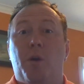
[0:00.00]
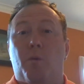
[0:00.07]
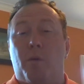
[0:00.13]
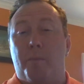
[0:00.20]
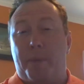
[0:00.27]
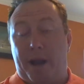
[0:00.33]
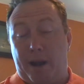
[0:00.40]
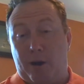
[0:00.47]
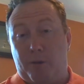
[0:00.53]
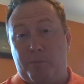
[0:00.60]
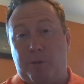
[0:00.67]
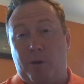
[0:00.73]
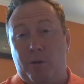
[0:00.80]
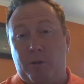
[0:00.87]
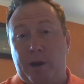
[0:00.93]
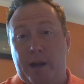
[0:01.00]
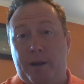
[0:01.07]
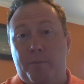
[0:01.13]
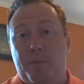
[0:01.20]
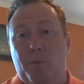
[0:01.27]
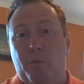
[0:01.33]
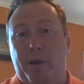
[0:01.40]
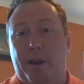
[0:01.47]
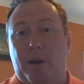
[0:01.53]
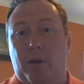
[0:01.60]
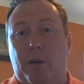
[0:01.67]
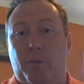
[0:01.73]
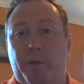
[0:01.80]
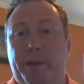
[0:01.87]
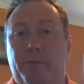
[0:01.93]
repair program
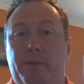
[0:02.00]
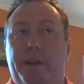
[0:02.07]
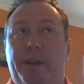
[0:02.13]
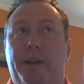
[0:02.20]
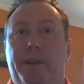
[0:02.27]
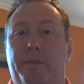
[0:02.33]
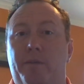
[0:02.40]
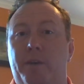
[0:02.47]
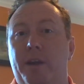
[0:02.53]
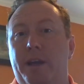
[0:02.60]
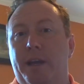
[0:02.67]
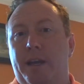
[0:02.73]
where we can